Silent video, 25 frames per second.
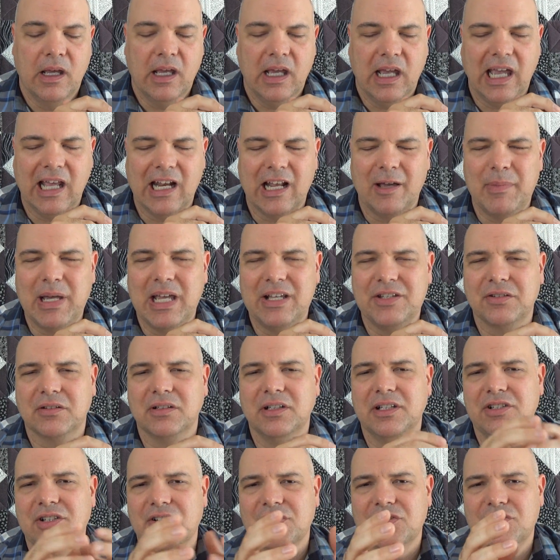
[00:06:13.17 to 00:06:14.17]
And I
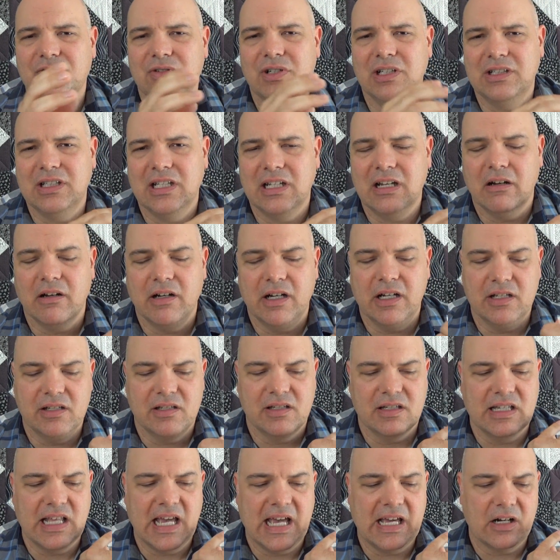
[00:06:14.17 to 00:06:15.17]
basically just treat the
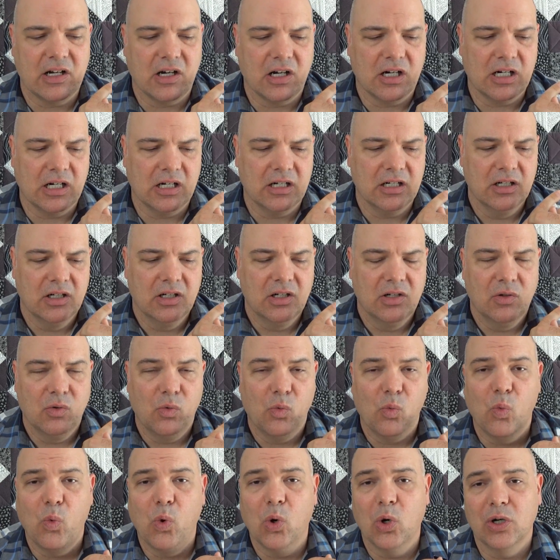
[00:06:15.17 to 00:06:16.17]
areas that are
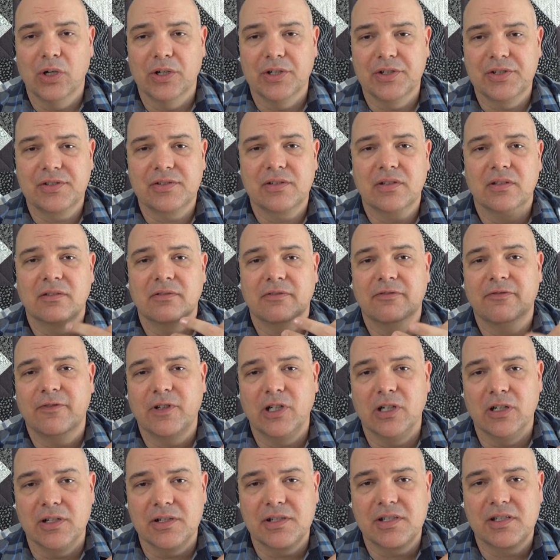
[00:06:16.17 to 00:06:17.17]
worse
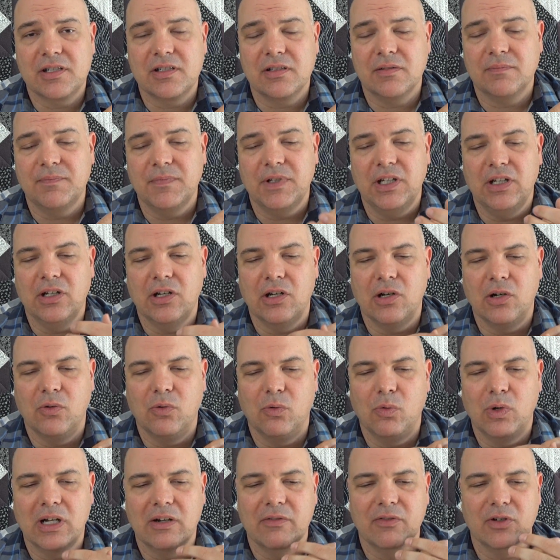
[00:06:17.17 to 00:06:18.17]
first, you know,
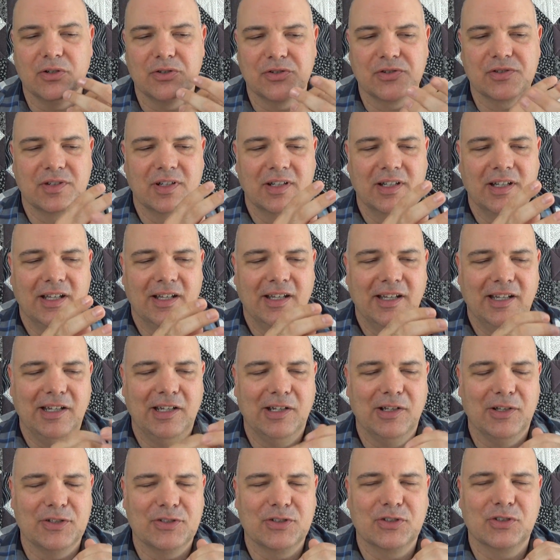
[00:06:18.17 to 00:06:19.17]
whatever's, you
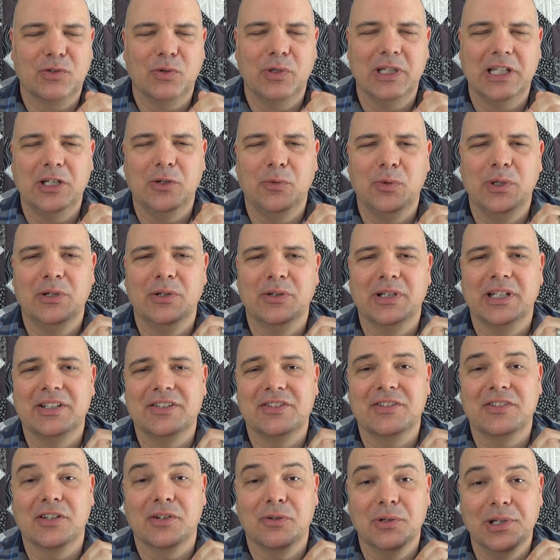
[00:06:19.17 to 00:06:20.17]
know, the squeaky wheel
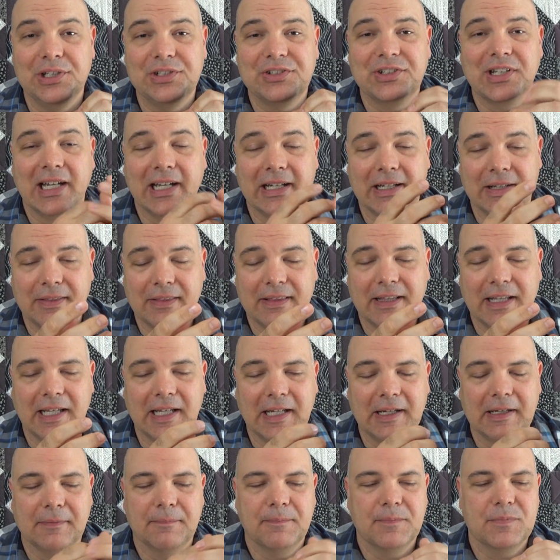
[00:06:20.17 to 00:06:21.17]
gets the grease kind of
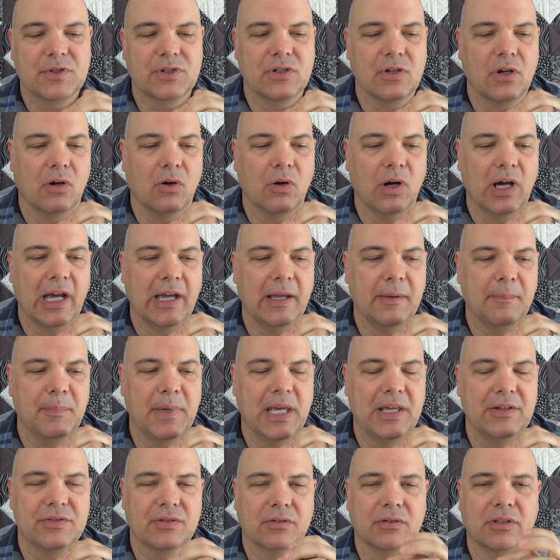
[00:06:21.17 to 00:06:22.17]
thing. So I
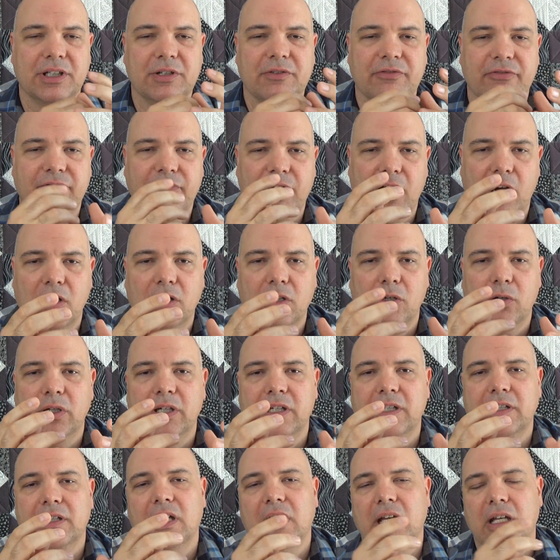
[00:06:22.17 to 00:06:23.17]
basically follow
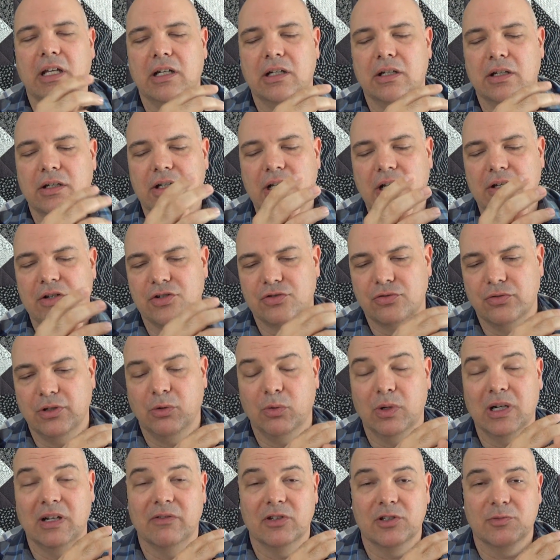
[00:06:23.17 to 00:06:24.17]
it and treat
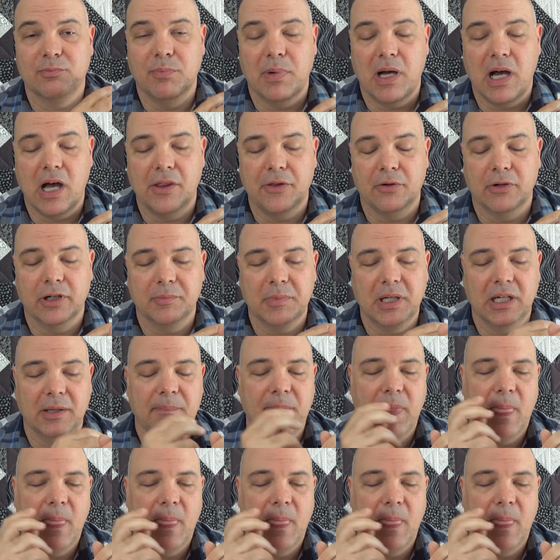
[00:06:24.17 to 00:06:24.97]
whatever's bothering me.